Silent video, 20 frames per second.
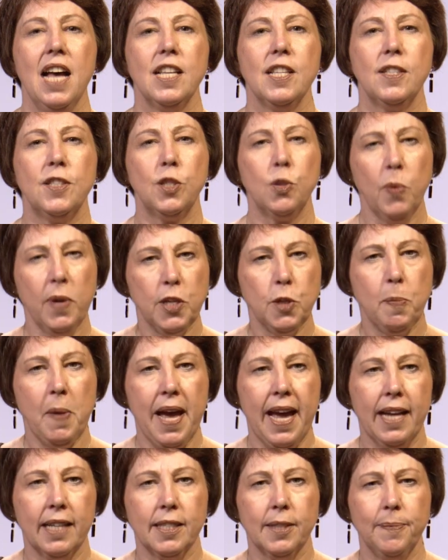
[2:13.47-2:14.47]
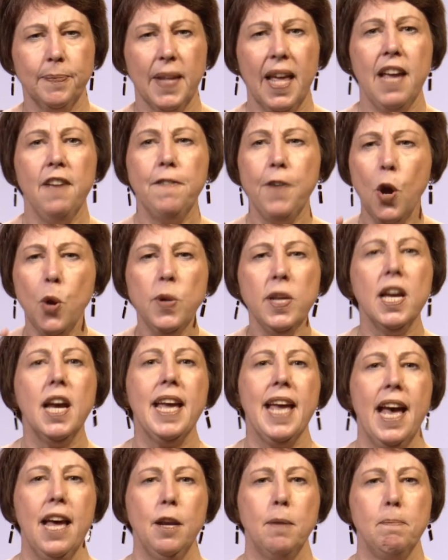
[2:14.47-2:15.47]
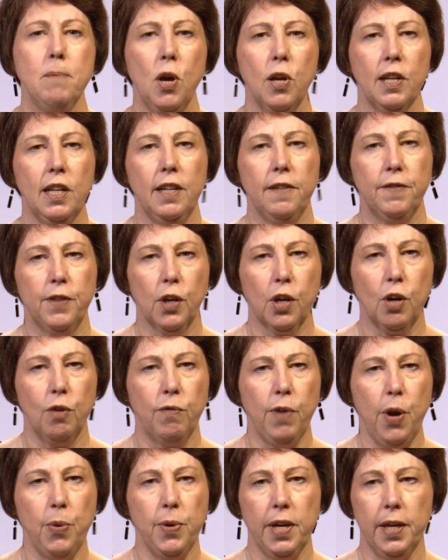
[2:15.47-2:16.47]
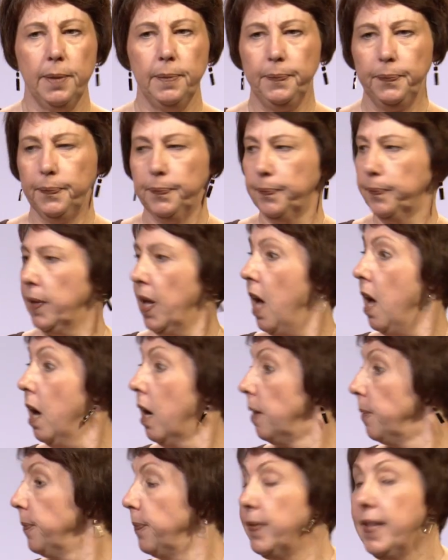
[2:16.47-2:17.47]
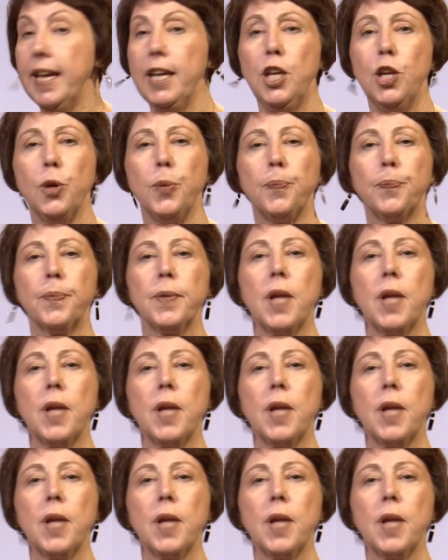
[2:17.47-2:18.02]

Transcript: Switchbacks. If only I had a model of the corona. Ah, thank you.